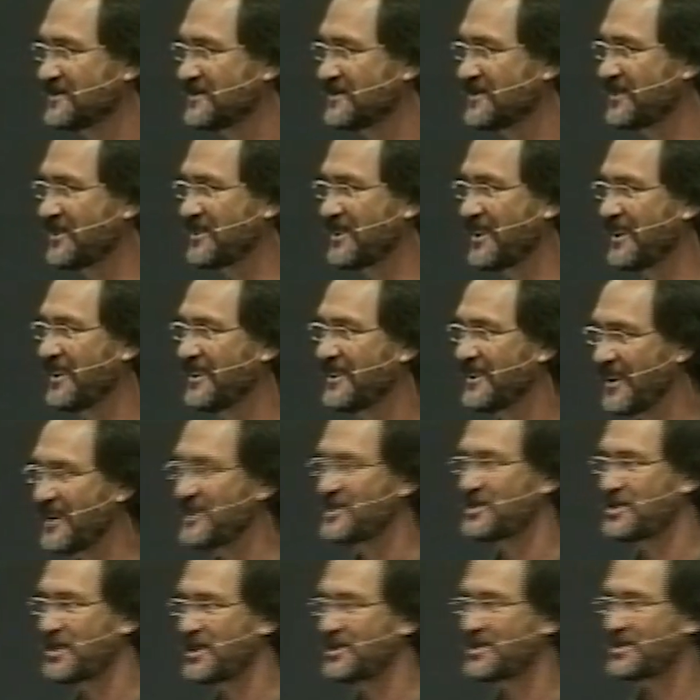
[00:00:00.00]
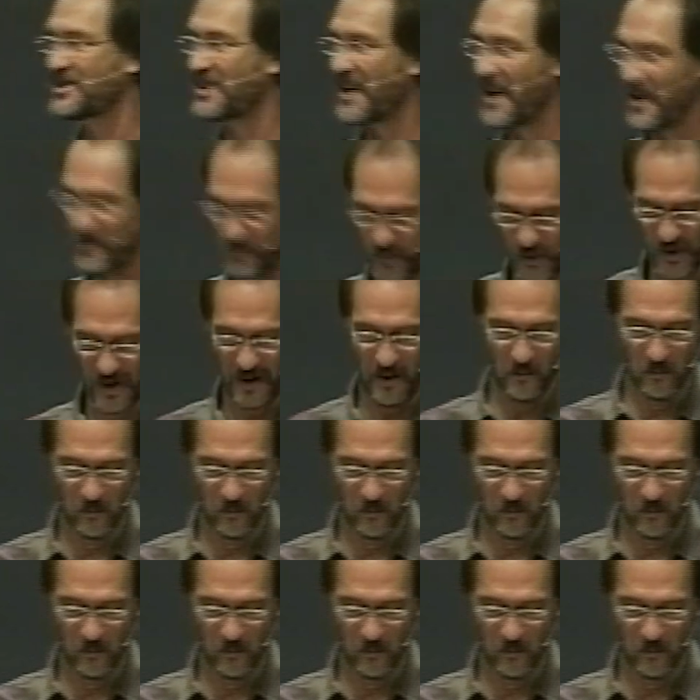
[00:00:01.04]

Okay, let's just try and put it.